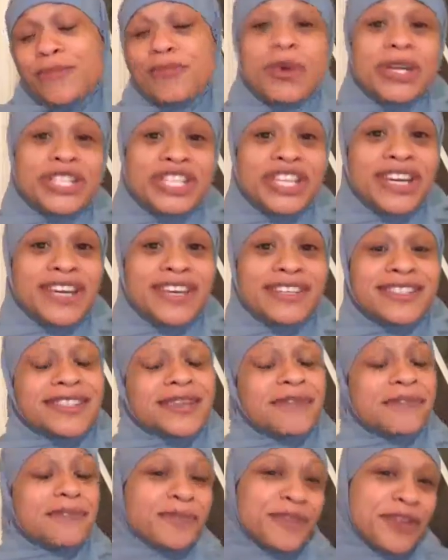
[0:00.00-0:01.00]
which
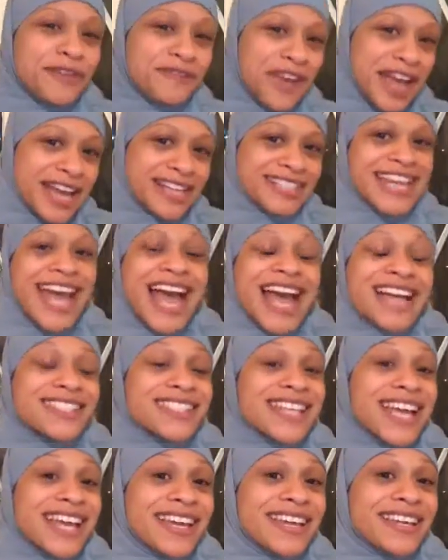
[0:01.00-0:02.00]
is
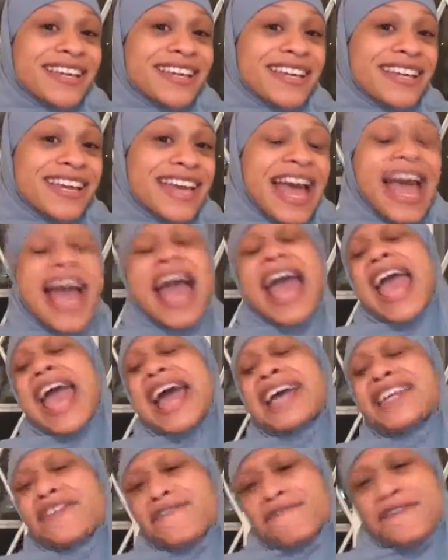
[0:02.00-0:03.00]
fantastic
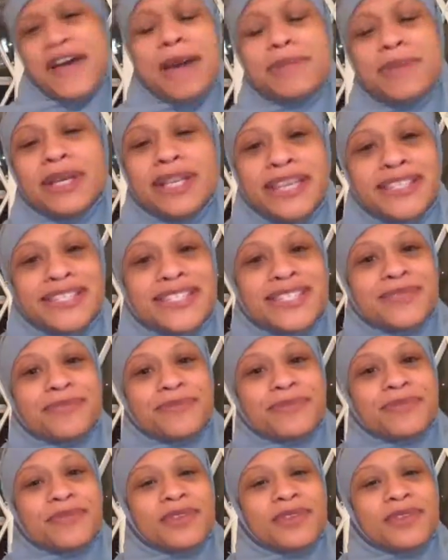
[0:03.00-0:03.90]
and fabulous,